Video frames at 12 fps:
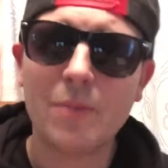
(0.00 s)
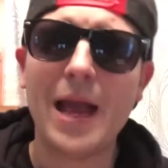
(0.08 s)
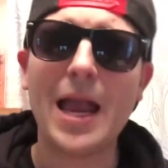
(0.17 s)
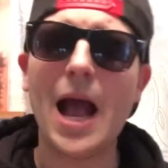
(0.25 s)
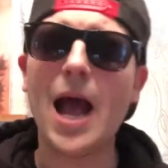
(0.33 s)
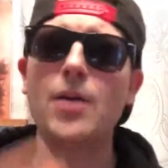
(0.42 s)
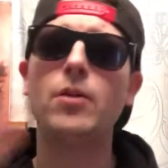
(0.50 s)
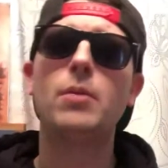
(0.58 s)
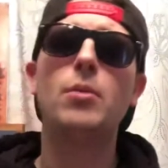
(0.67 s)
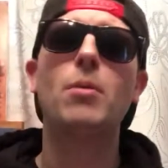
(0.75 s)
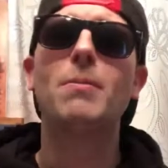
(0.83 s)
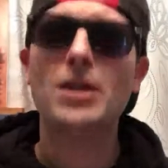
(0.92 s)
my
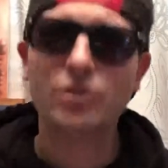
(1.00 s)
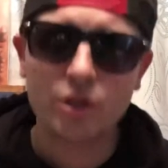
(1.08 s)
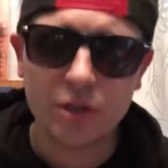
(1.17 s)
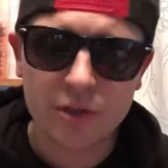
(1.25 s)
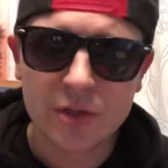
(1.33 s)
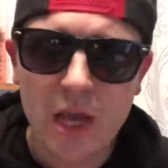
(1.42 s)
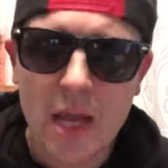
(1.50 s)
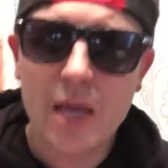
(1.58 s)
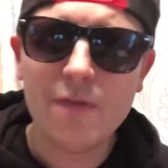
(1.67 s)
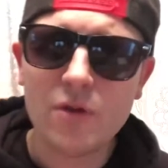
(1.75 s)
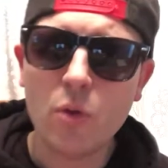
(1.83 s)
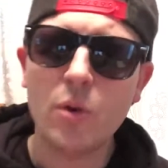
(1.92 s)
honorable mentions,
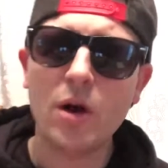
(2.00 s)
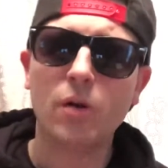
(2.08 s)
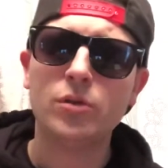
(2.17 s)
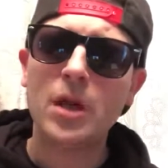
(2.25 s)
if you will.